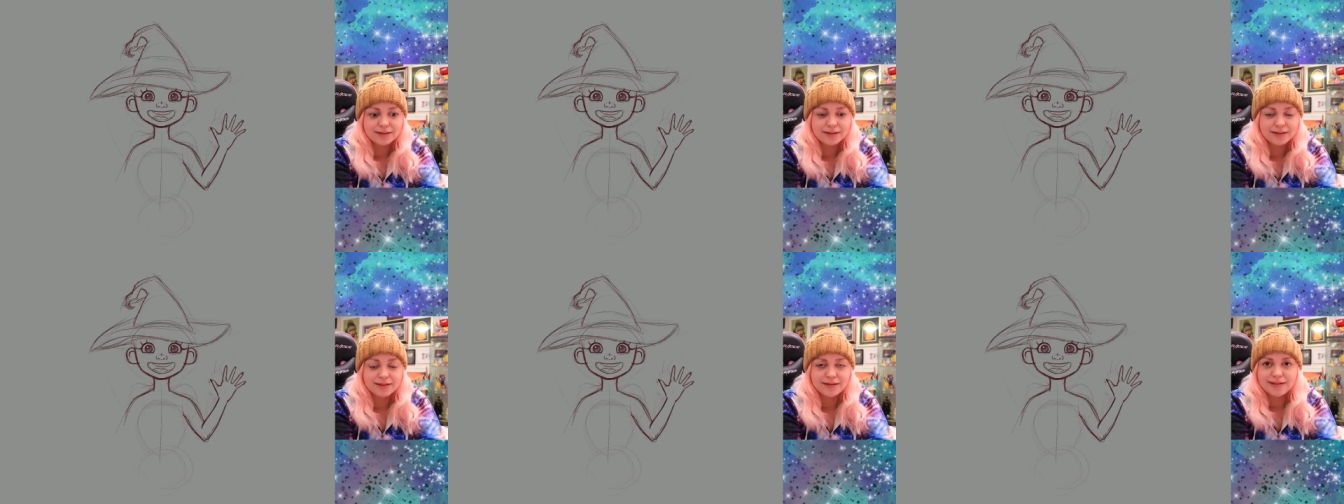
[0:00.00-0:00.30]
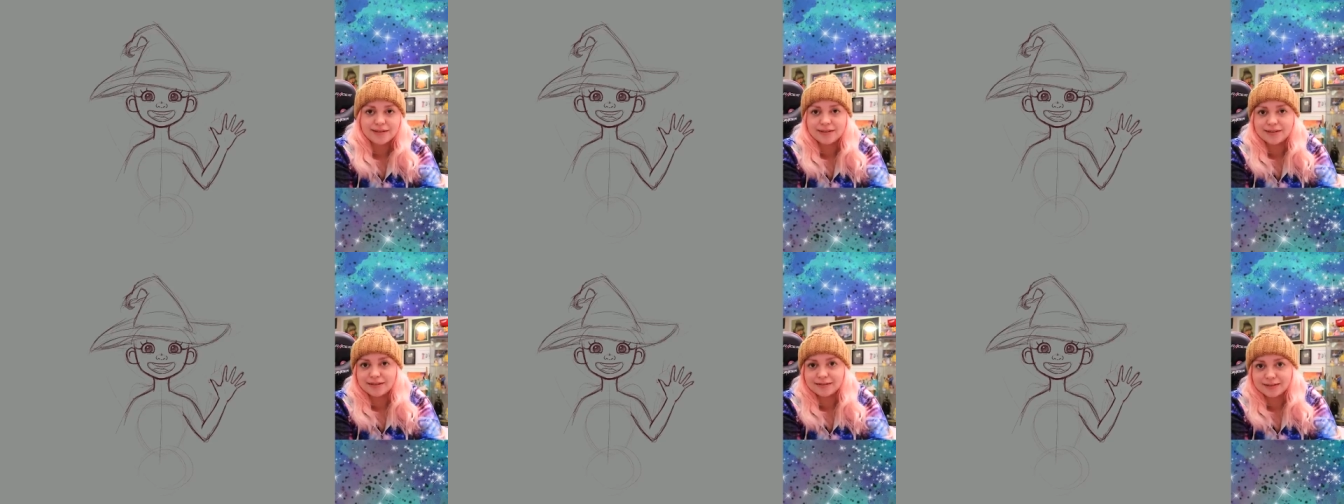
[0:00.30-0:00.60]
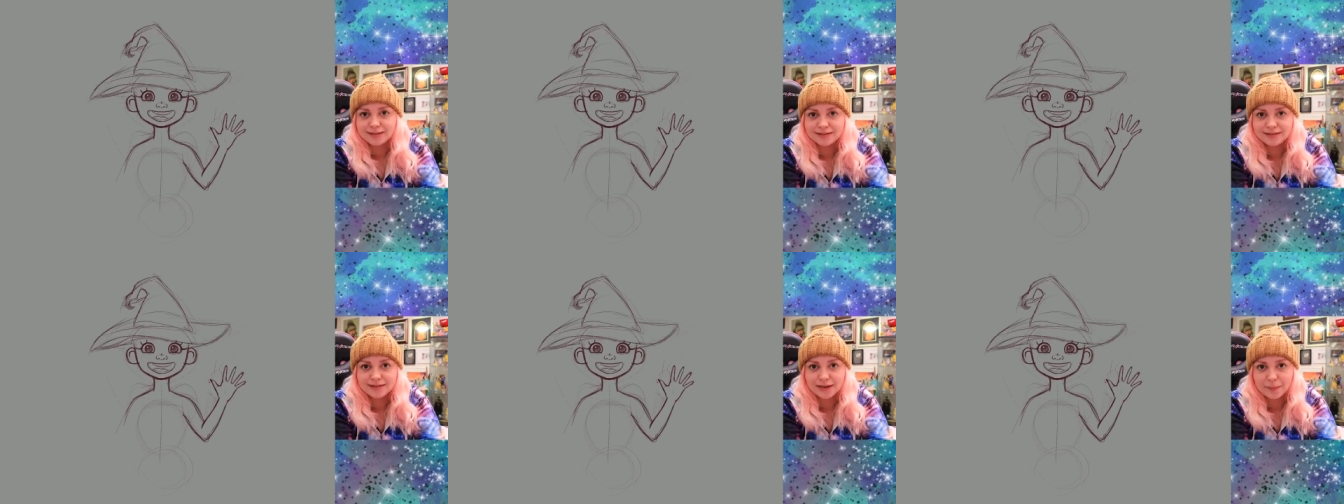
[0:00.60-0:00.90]
until
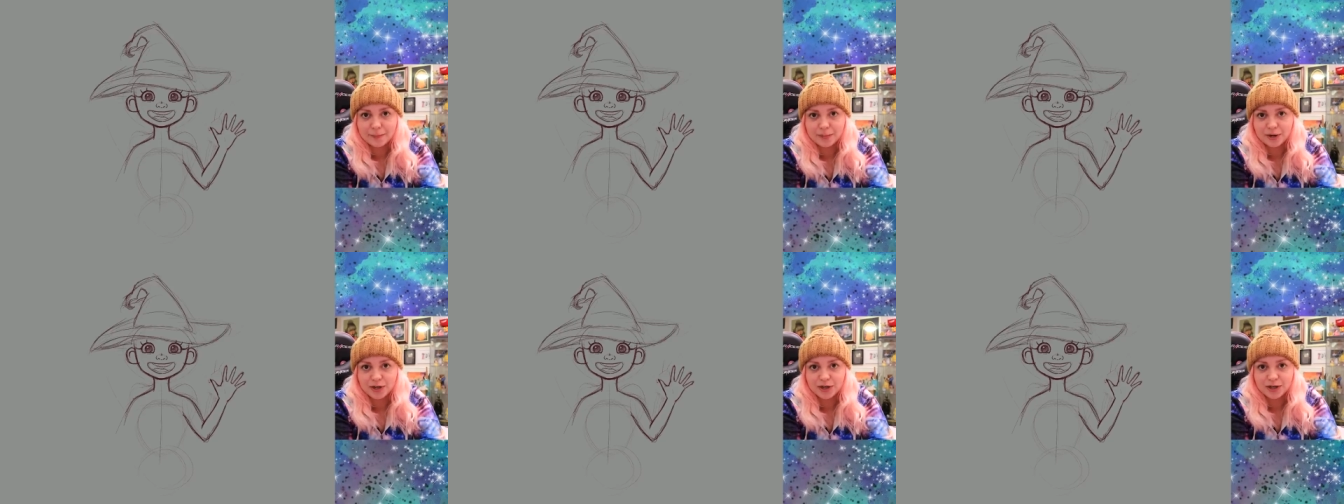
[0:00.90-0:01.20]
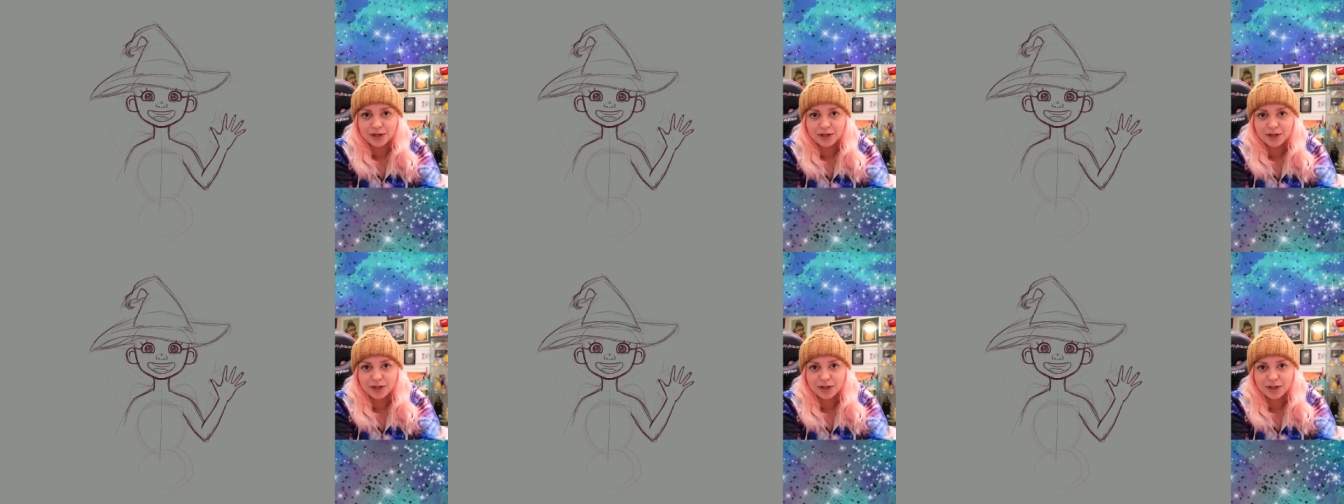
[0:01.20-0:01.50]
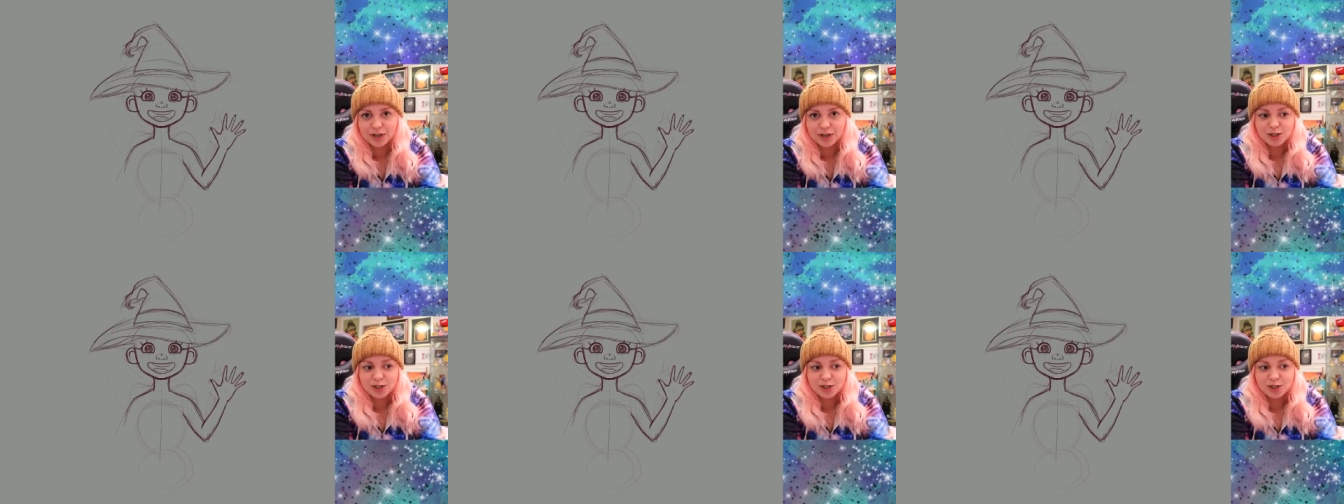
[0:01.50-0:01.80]
December.
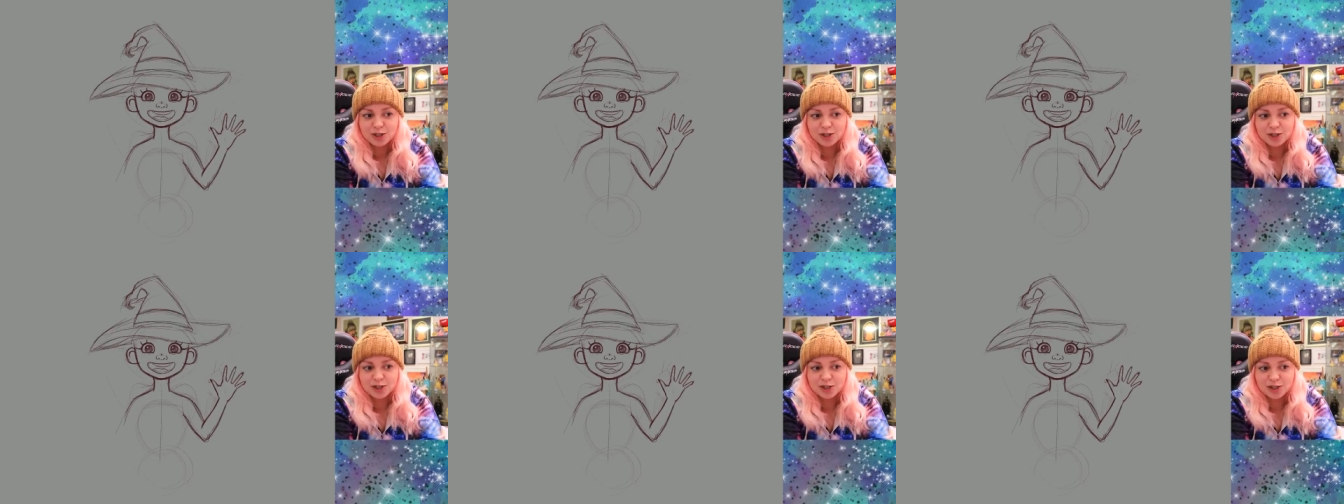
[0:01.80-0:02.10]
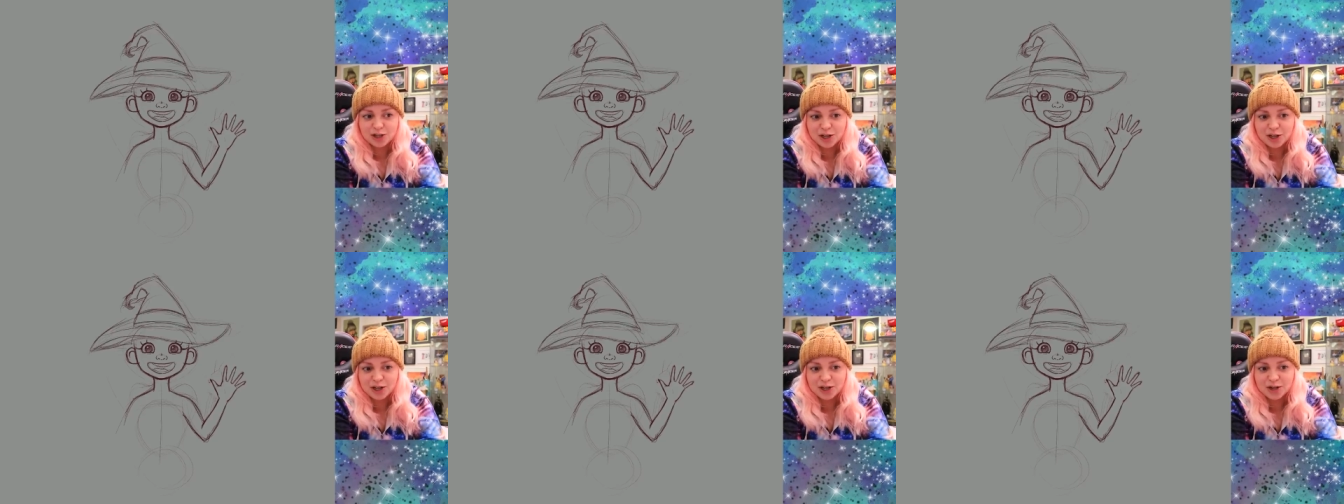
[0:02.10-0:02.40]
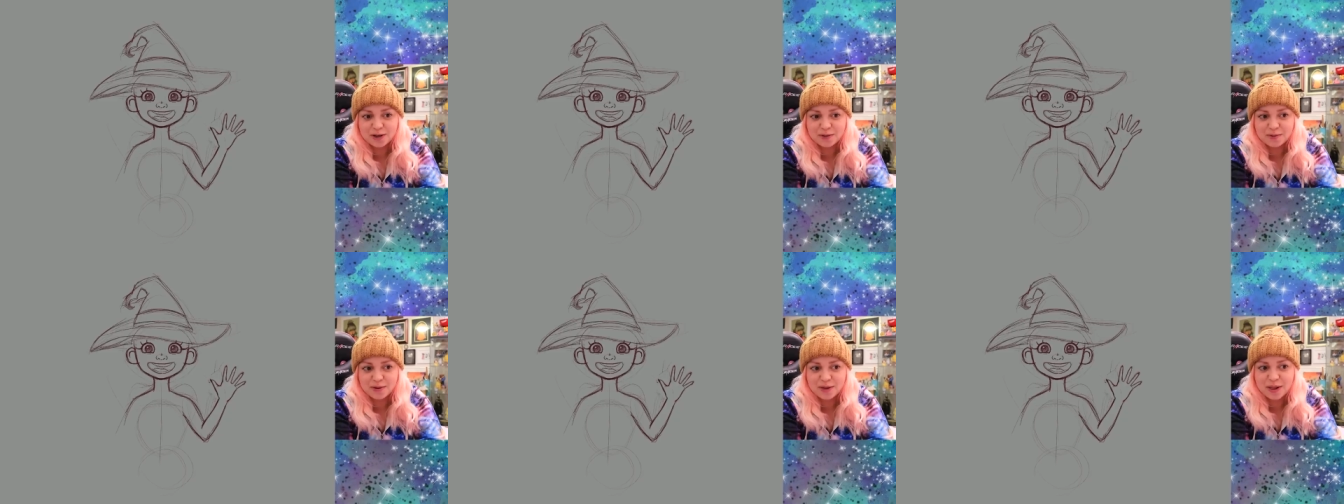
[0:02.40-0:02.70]

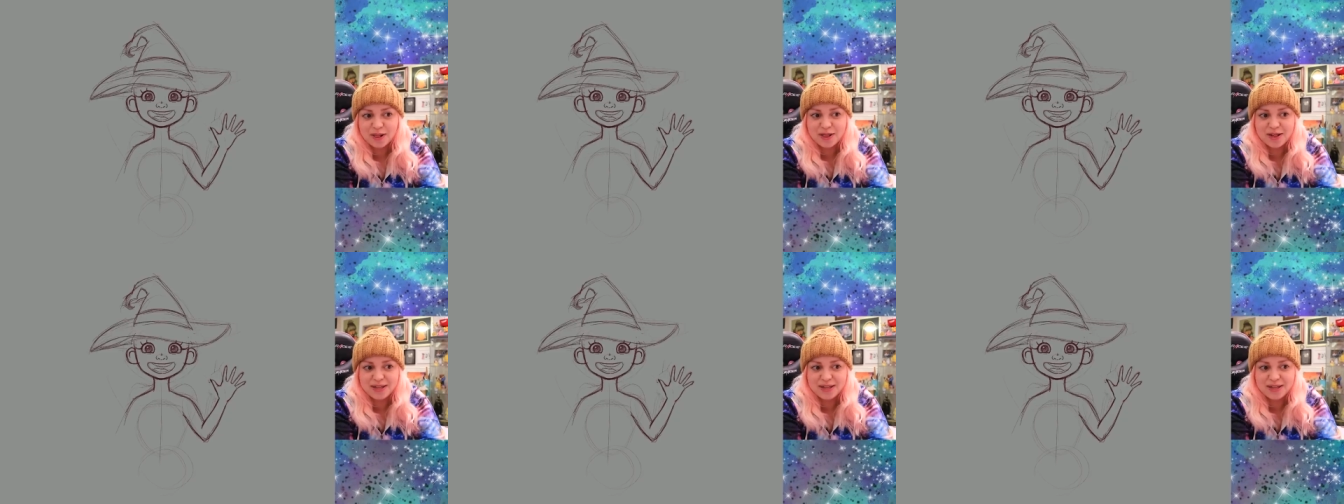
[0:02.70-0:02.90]
So,